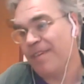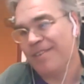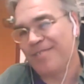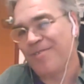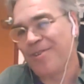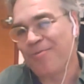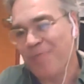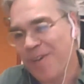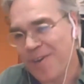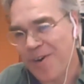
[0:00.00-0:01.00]
he's
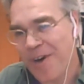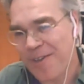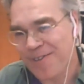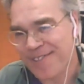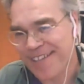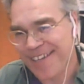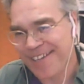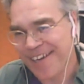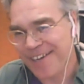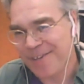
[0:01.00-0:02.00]
one of the co-authors
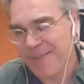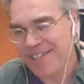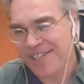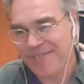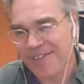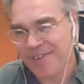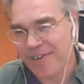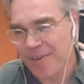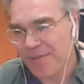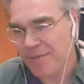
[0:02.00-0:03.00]
that uh, you mentioned when you were
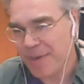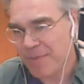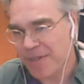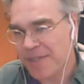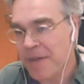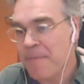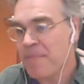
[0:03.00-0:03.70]
going through my books.